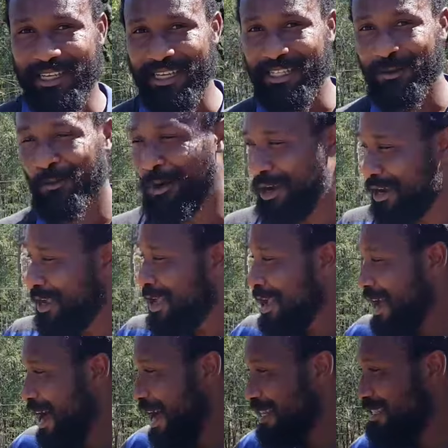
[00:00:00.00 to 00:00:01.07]
guess what?
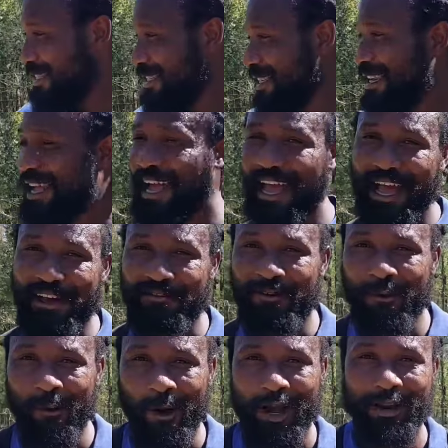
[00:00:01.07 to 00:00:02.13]
I still have
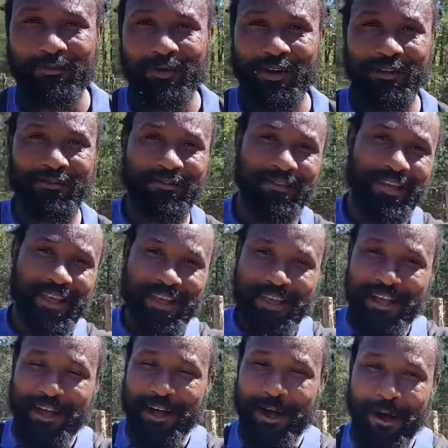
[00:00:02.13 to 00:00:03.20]
quite a bit of
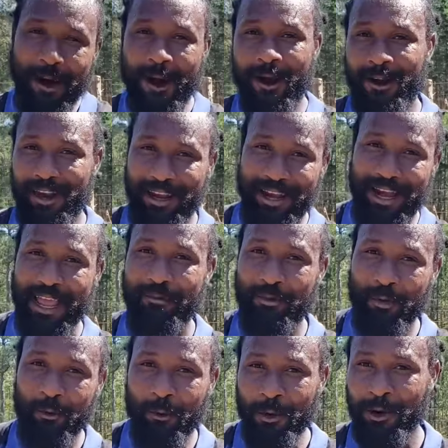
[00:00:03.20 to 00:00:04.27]
hard
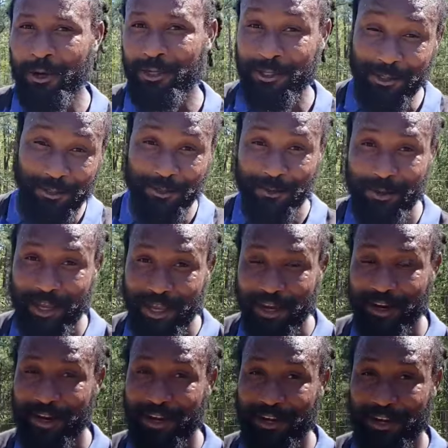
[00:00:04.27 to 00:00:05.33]
labor work to do here
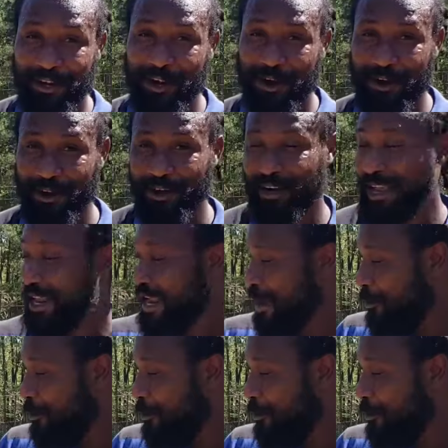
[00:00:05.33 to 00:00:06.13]
in the garden and I